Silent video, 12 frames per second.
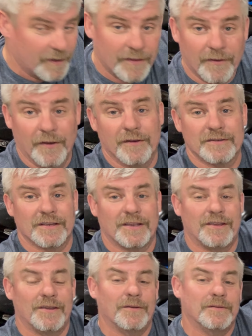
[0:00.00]
there's a
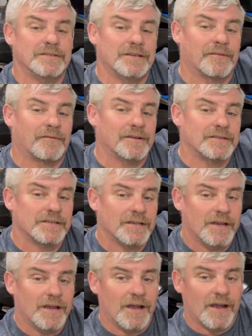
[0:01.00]
huge difference.
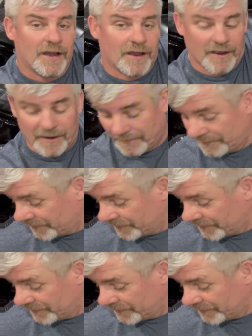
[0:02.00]
I'm